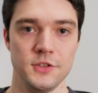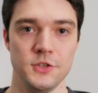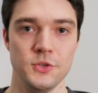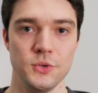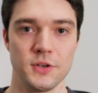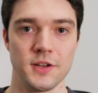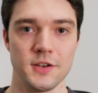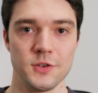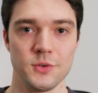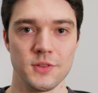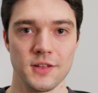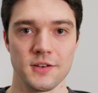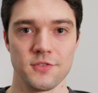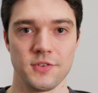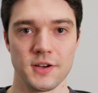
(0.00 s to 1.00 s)
You can do
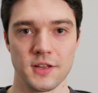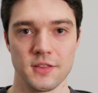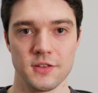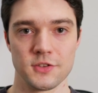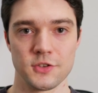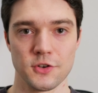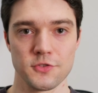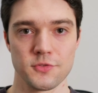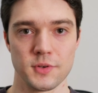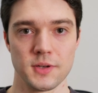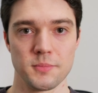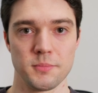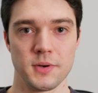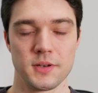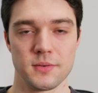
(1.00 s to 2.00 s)
that via the
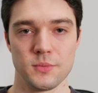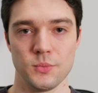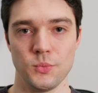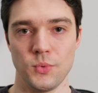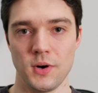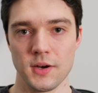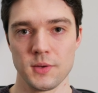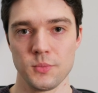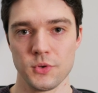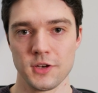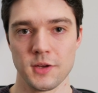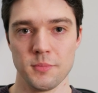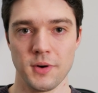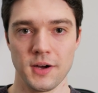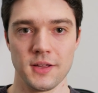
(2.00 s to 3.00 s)
software, but why
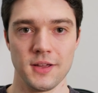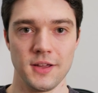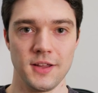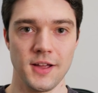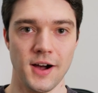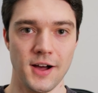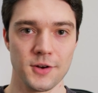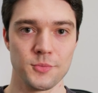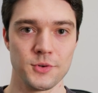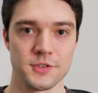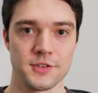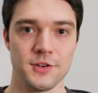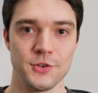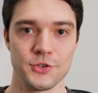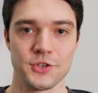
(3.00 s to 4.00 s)
would I buy a hardware
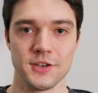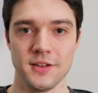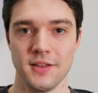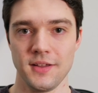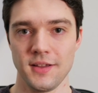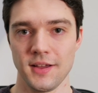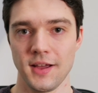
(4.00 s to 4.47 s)
solution